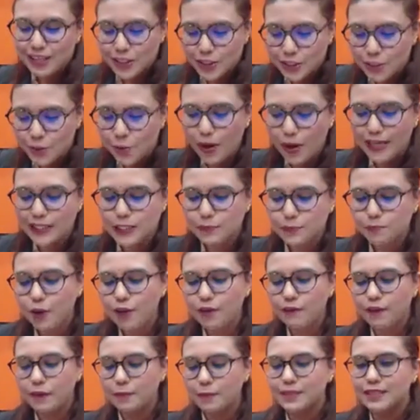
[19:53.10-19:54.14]
So as
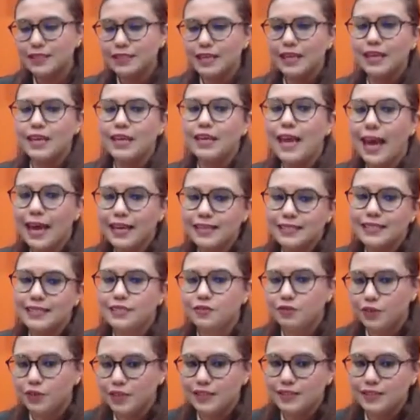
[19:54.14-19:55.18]
polypharmacy, it has its
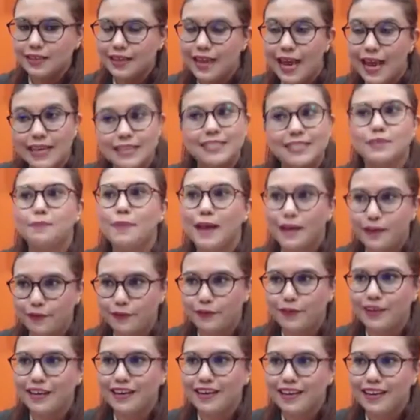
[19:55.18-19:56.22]
risk, it has its
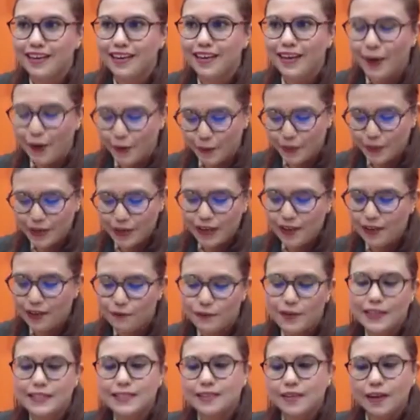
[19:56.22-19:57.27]
benefit. Okay, if
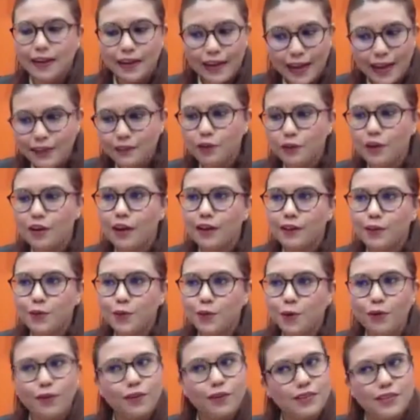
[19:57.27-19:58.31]
it's aligned with the health
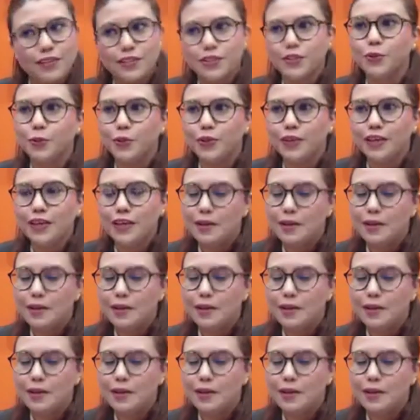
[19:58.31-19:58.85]
goal, it's good.